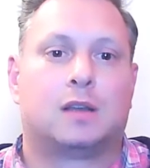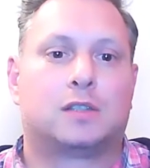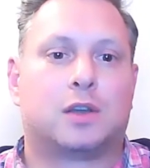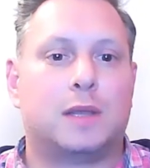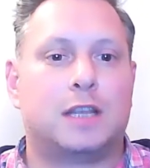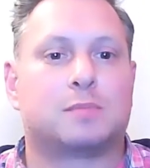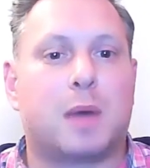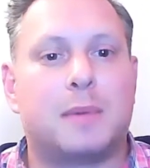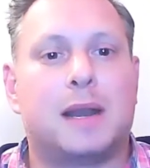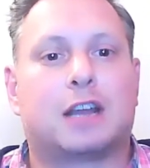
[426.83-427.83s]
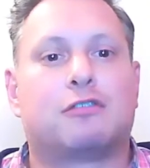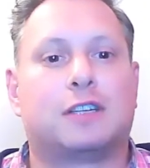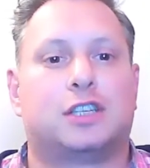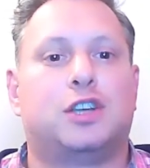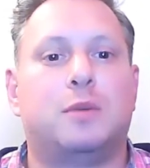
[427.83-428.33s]
So in this moment, let
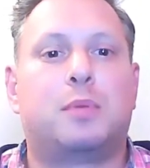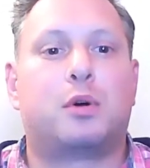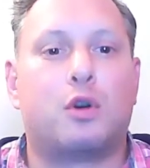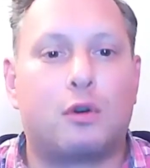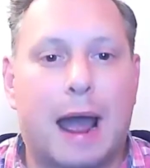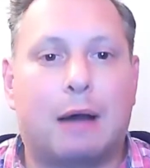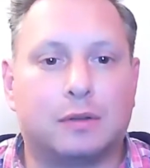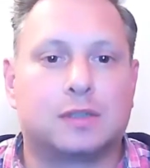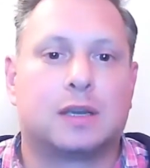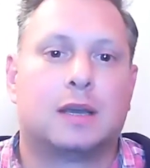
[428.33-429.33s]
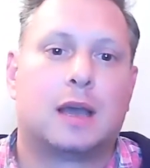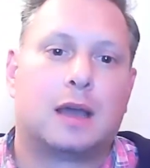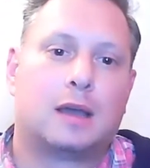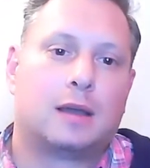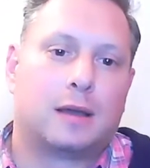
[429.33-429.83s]
gratitude pour out
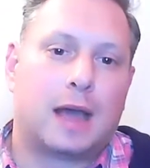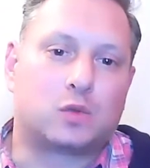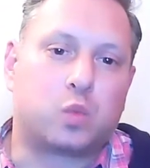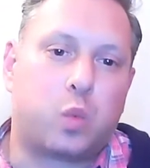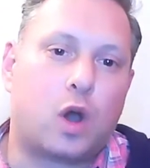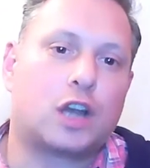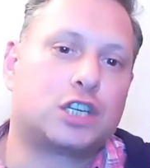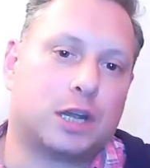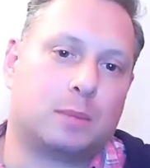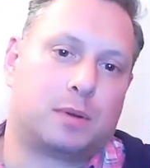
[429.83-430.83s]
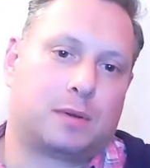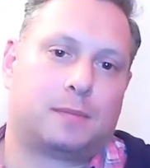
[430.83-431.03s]
as worship